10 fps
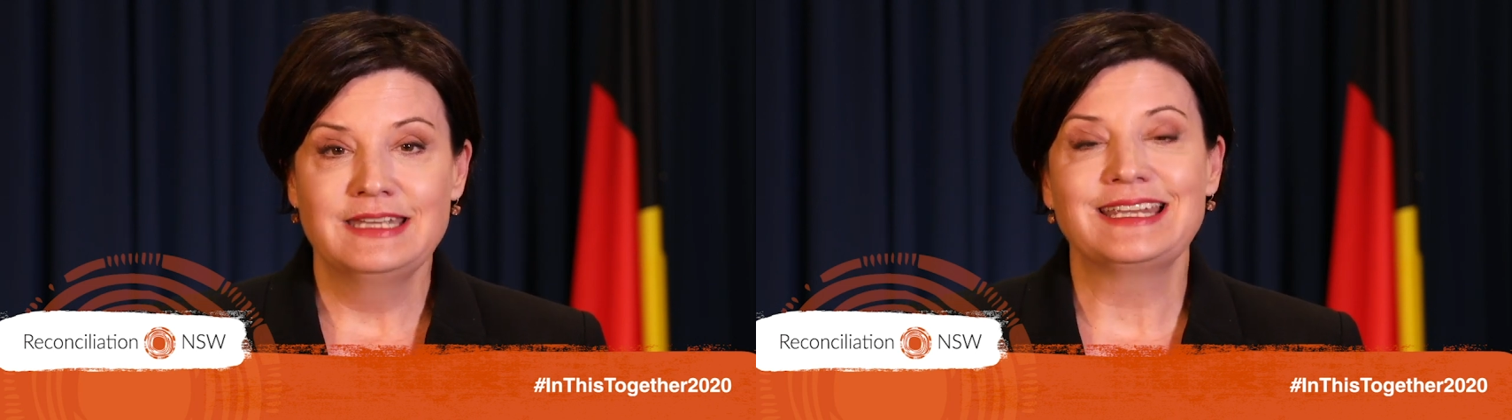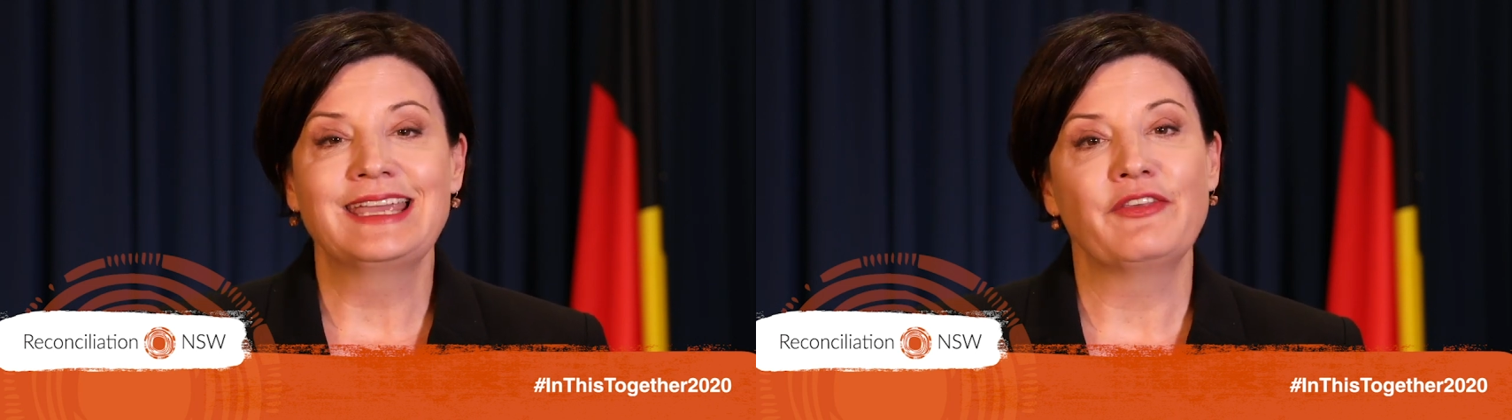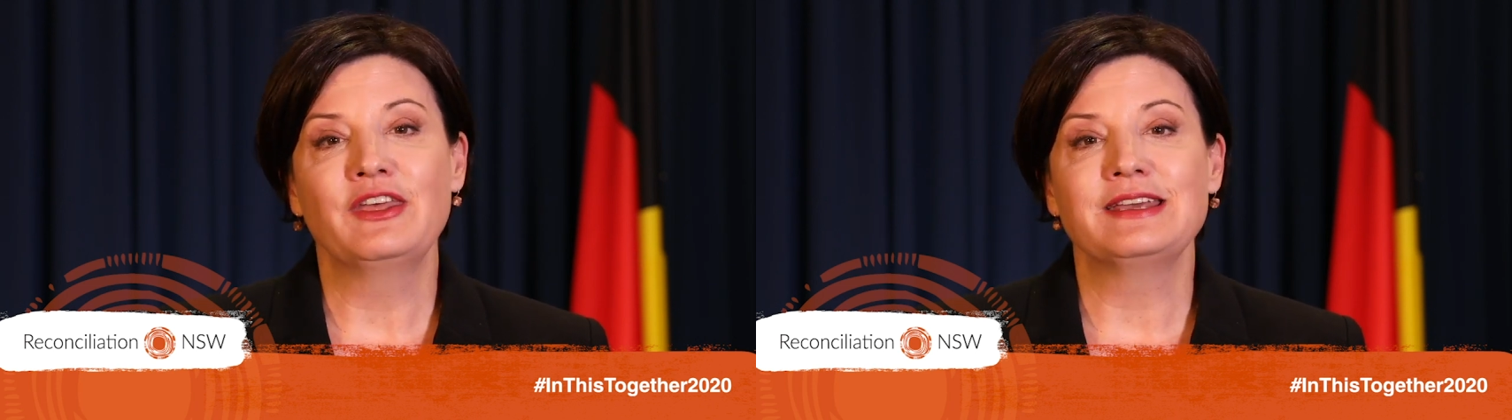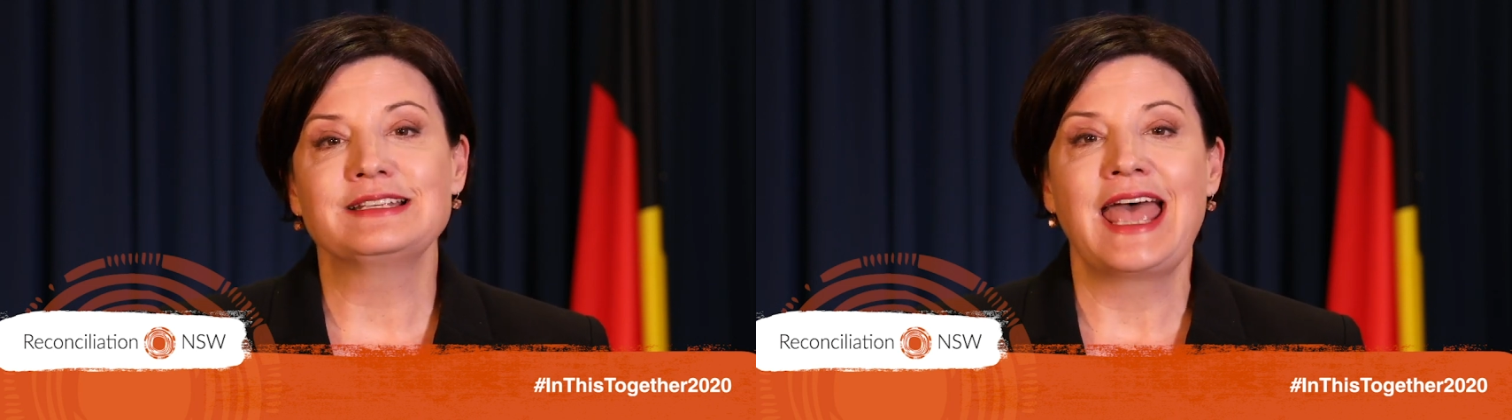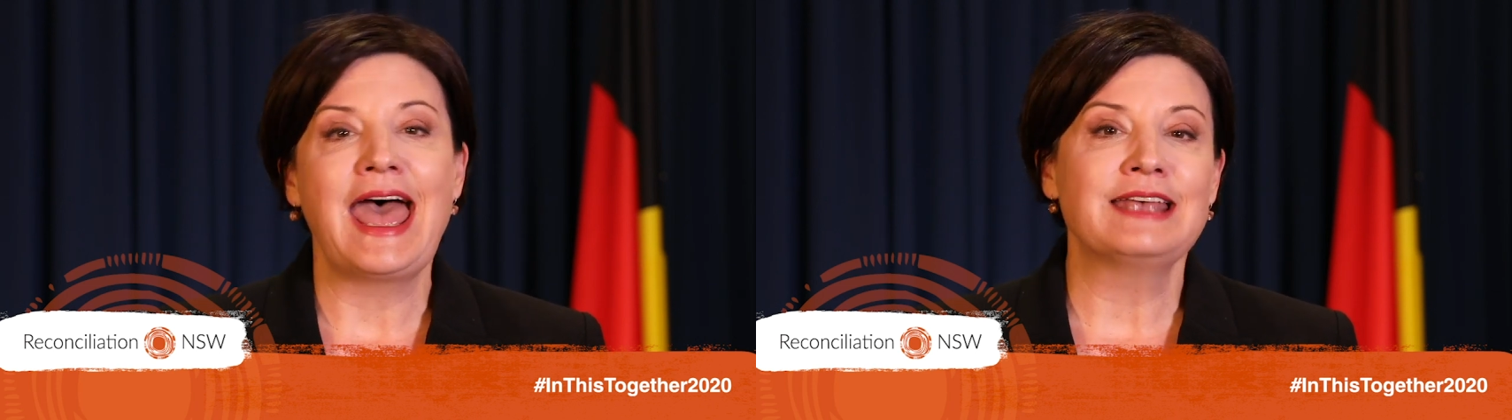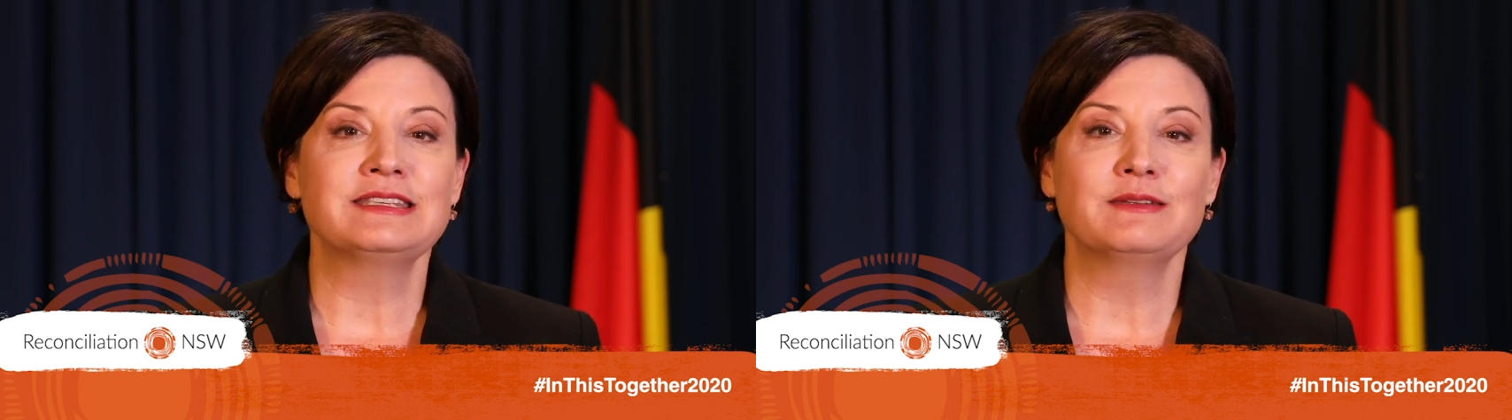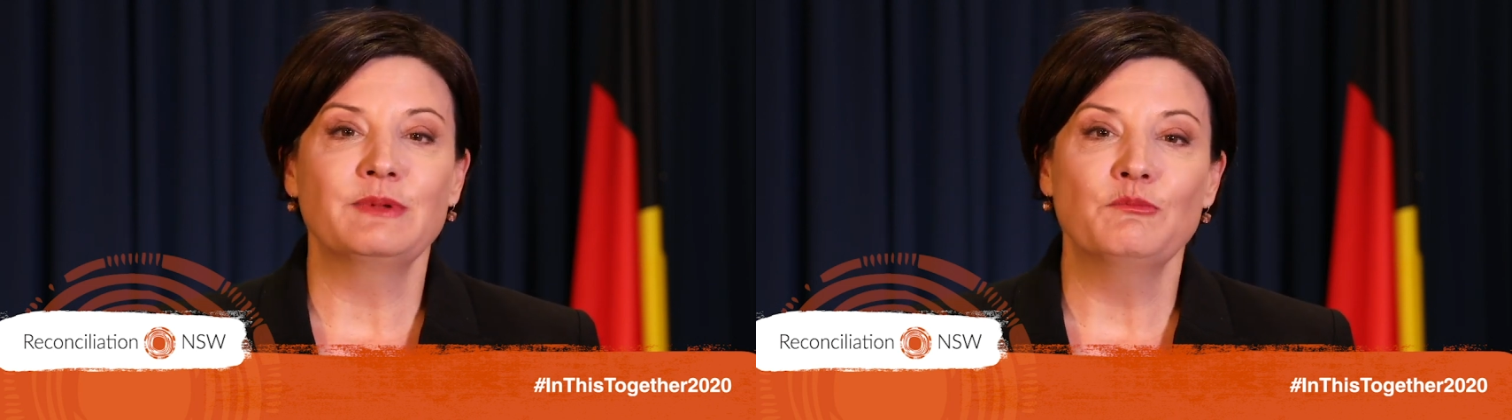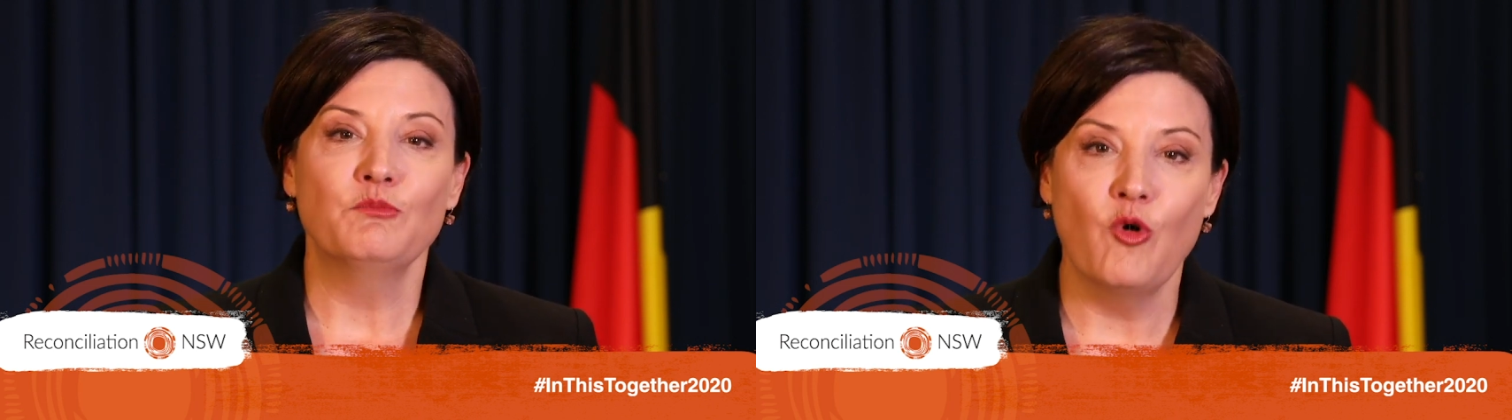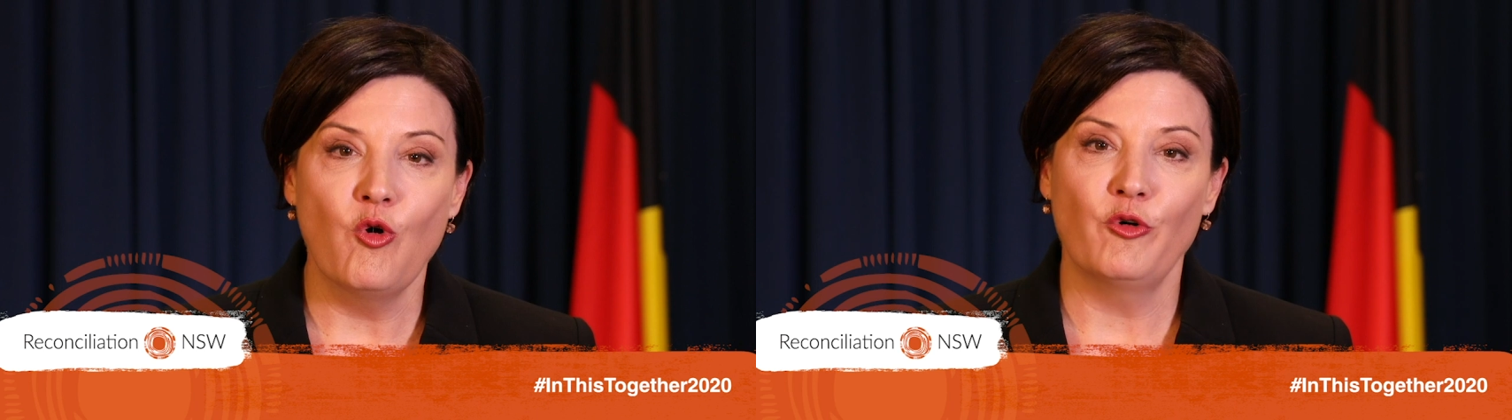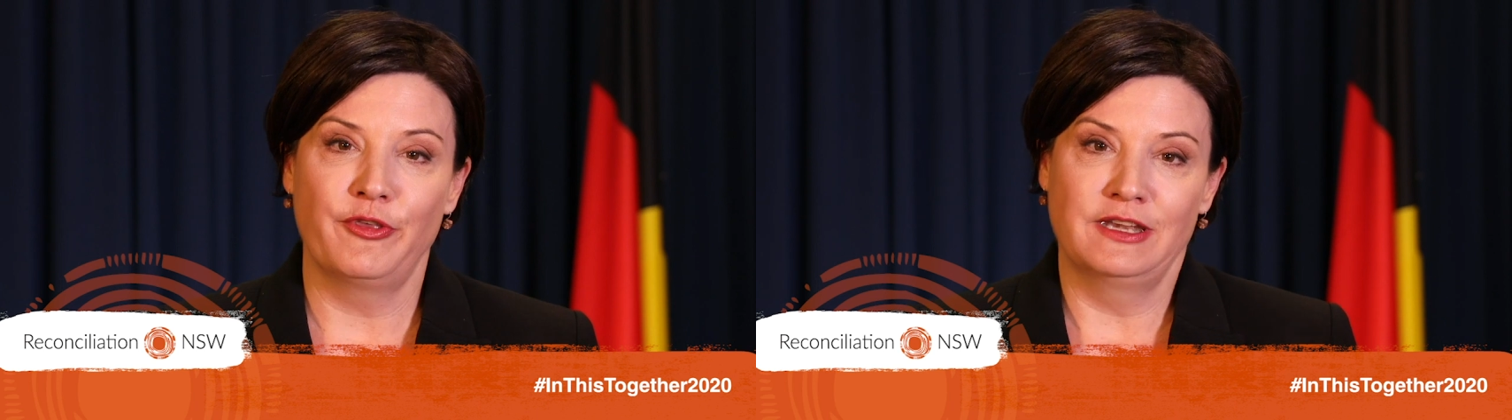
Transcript: Togetherness has to be more